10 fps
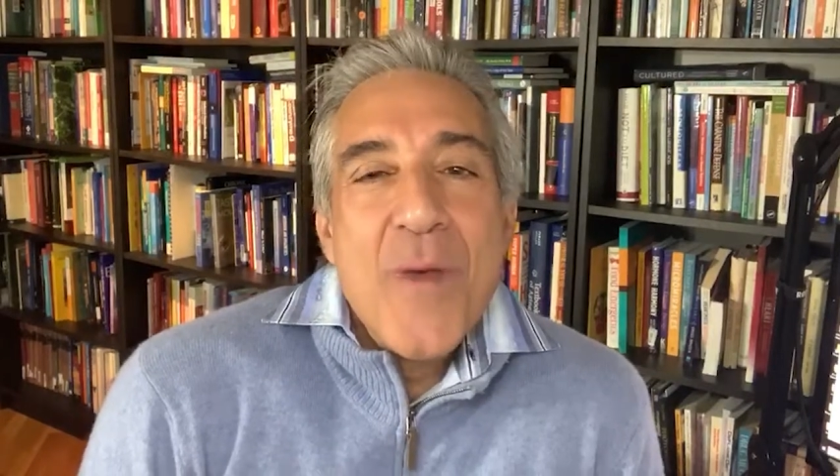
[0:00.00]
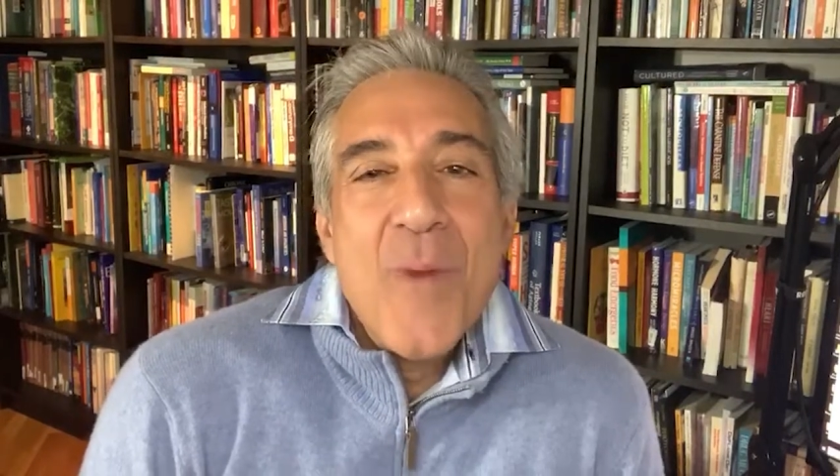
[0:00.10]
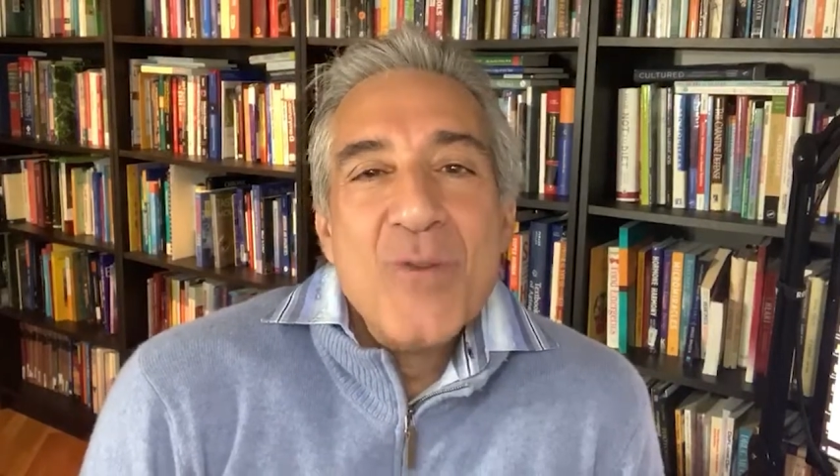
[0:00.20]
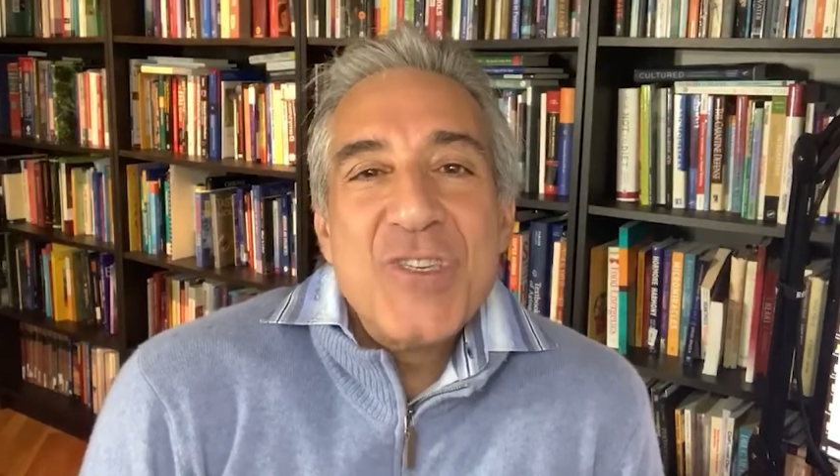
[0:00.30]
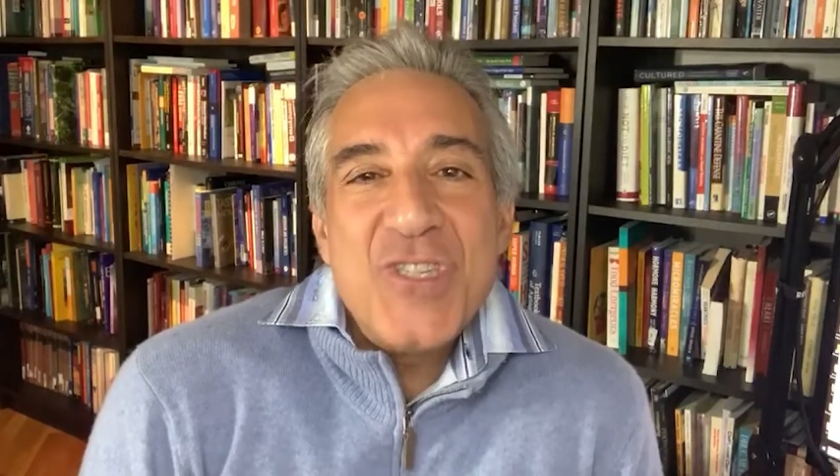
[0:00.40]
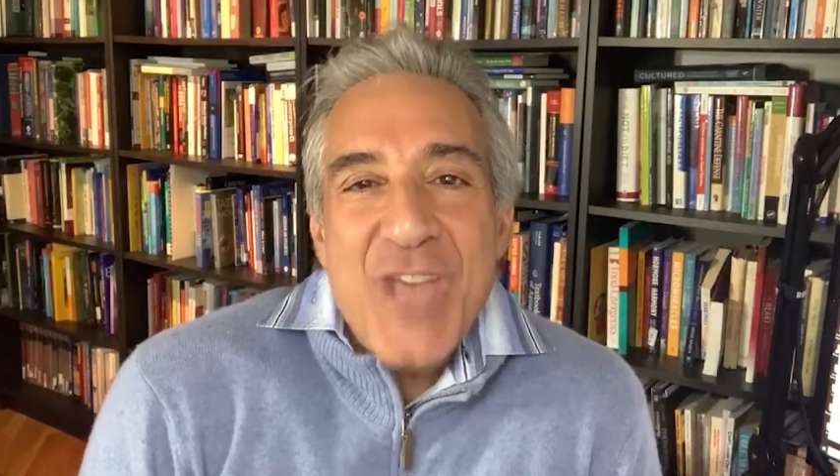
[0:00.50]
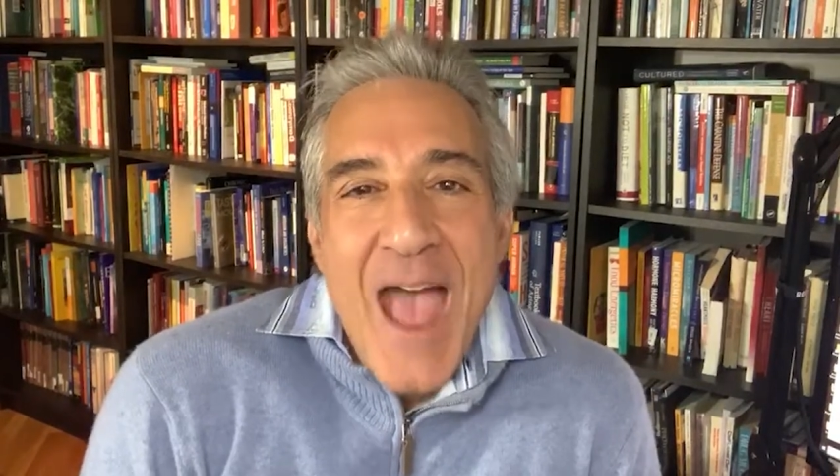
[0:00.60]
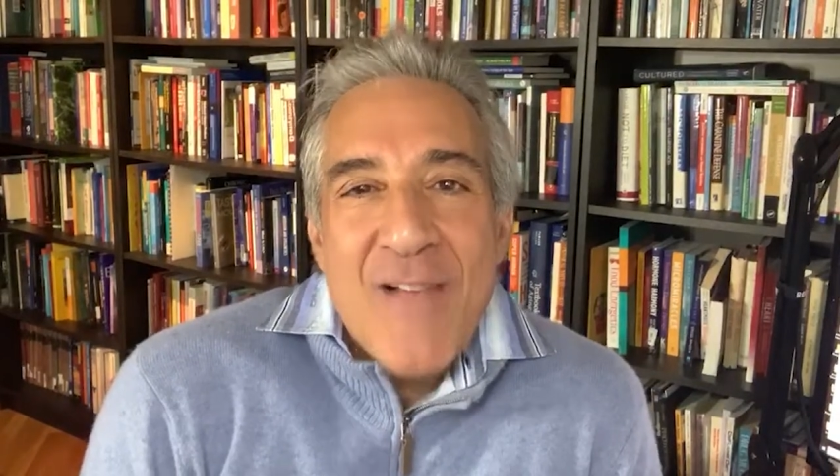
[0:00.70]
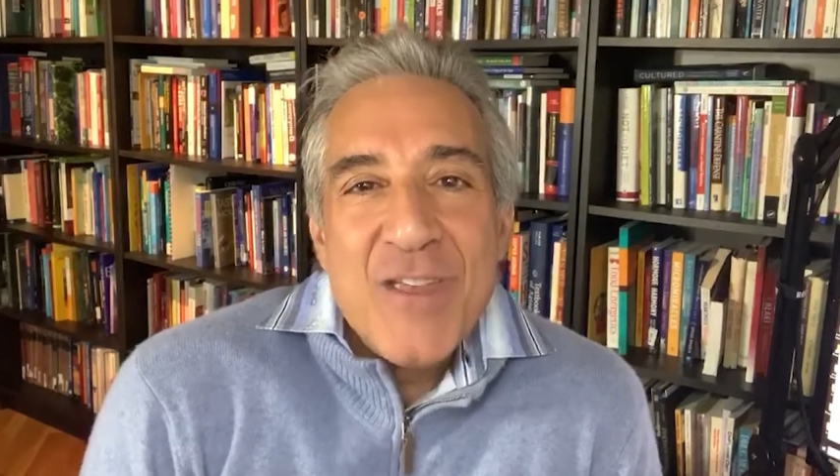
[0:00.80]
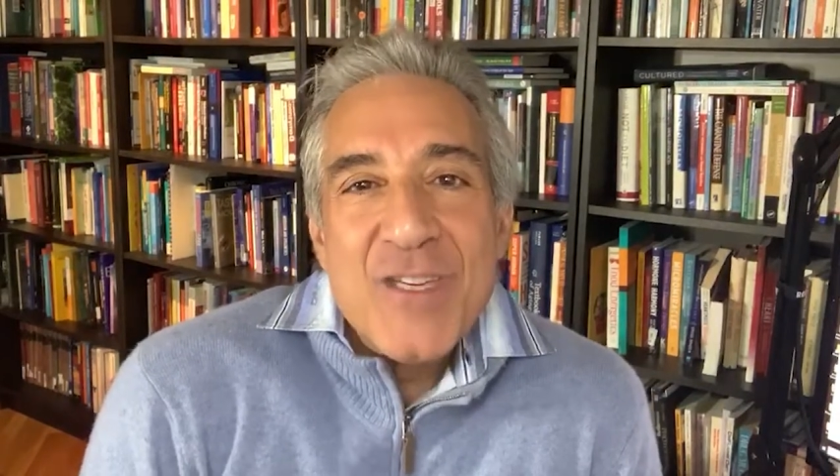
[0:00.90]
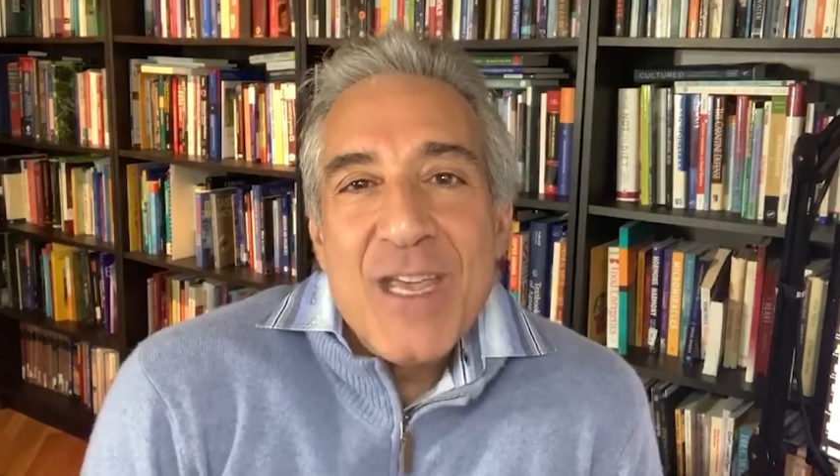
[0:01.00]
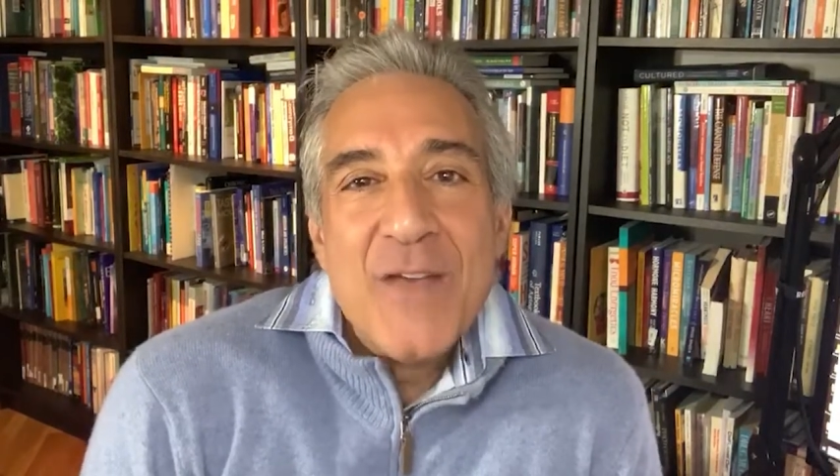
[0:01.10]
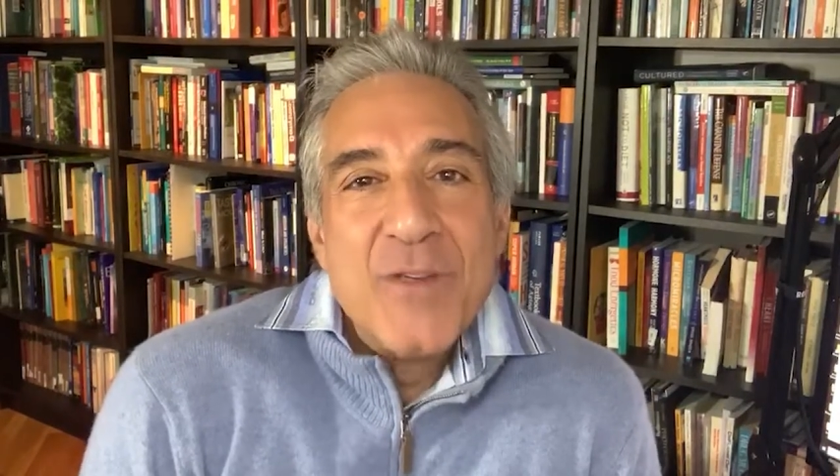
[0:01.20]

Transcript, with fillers: the most challenging of